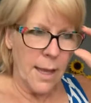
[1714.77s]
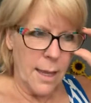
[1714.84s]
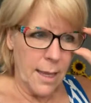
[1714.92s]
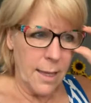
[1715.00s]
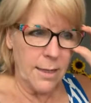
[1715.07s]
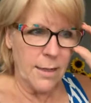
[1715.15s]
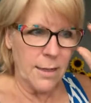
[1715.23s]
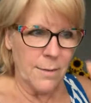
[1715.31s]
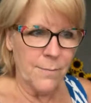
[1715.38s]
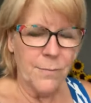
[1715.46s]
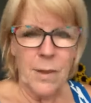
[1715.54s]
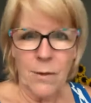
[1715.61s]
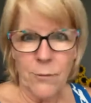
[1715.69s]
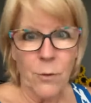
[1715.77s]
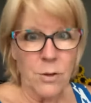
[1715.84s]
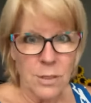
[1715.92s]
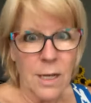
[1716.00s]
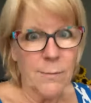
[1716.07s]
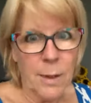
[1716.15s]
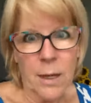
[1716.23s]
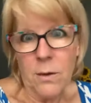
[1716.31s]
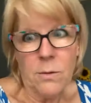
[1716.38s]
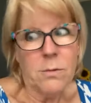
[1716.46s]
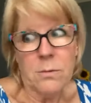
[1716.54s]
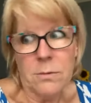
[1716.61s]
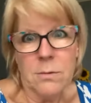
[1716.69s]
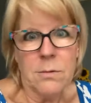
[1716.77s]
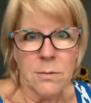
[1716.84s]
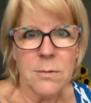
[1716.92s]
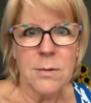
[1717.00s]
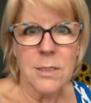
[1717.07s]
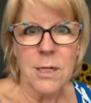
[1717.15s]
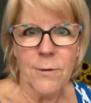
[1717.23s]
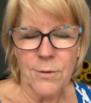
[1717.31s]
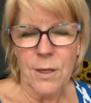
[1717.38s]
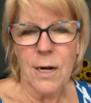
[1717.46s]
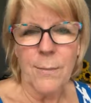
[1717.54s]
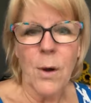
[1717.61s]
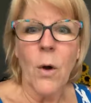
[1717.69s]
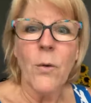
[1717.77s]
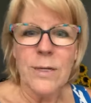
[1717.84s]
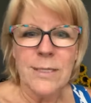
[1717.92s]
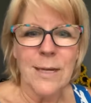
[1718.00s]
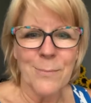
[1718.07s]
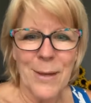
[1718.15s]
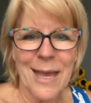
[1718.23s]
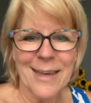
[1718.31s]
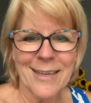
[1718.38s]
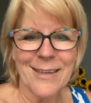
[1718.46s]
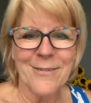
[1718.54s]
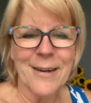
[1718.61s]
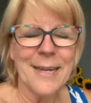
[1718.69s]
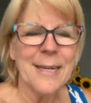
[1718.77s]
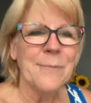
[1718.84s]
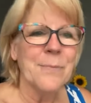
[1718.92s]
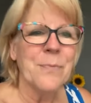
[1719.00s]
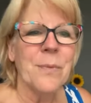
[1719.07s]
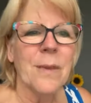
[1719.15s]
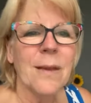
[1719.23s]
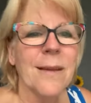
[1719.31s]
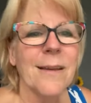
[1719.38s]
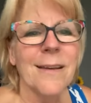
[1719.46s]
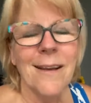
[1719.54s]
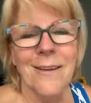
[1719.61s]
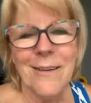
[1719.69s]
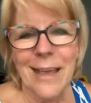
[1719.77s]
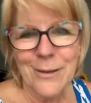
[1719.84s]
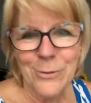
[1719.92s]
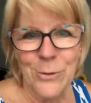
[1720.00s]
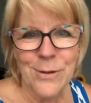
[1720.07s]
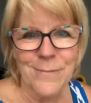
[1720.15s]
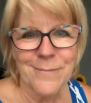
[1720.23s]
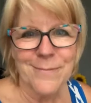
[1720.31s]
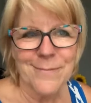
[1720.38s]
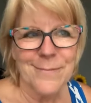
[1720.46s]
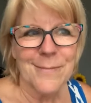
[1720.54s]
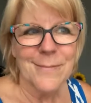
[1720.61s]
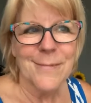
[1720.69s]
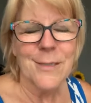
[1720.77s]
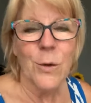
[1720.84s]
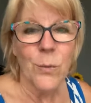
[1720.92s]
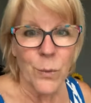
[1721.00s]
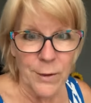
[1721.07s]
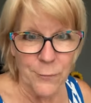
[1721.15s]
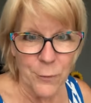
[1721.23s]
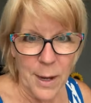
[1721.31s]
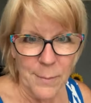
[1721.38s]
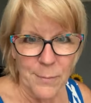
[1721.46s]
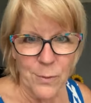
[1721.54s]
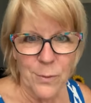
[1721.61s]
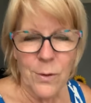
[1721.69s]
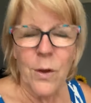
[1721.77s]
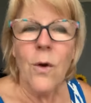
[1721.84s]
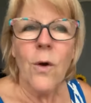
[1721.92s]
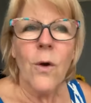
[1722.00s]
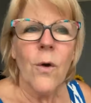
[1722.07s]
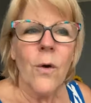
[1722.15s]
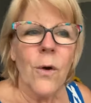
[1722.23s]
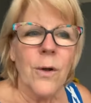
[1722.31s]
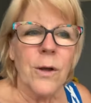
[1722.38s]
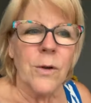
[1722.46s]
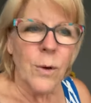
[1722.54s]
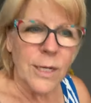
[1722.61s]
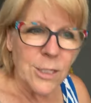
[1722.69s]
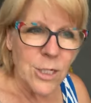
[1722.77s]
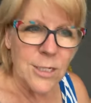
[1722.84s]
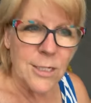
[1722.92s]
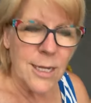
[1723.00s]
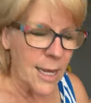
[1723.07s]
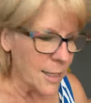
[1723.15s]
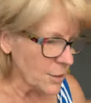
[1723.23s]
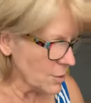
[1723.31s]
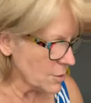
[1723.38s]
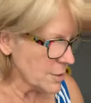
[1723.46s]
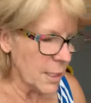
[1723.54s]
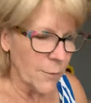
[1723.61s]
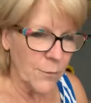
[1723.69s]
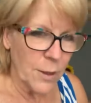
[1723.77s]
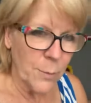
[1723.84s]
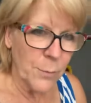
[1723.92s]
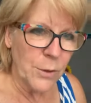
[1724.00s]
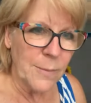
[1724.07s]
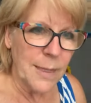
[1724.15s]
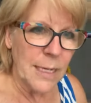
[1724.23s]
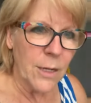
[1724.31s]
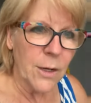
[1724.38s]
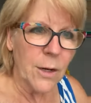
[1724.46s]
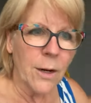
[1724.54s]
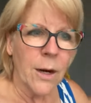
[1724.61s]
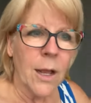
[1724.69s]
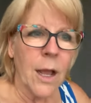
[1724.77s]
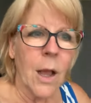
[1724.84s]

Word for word: And um, of course, I have my own stuff that I'm always unpacking, right? Okay, cool. So reframe questions to ask yourself, and I'll put them in here.